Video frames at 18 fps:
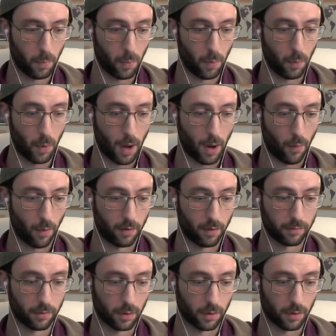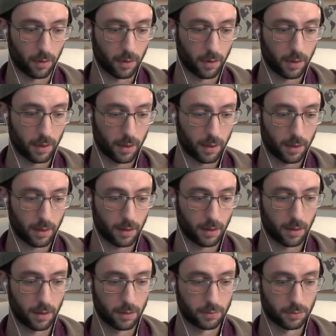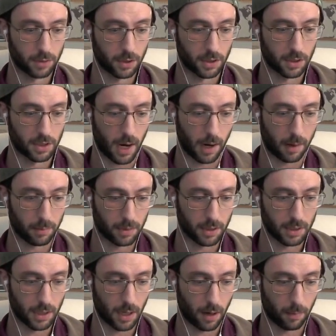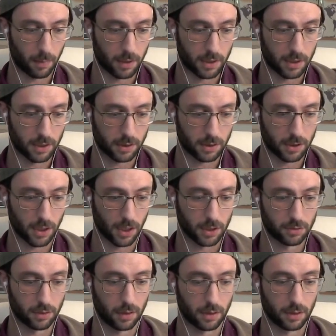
However, this was a timely chance, right?